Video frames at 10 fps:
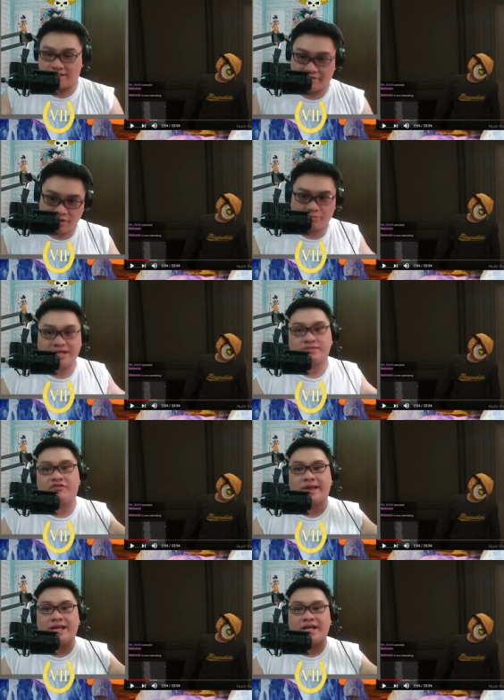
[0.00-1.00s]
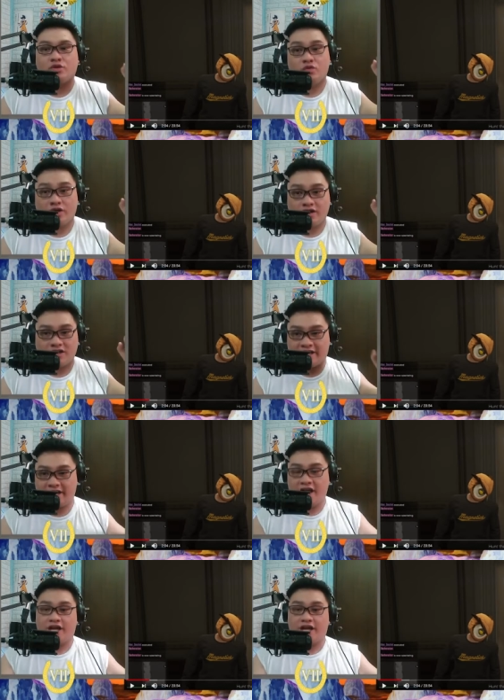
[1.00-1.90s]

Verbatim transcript: if you press melee too early,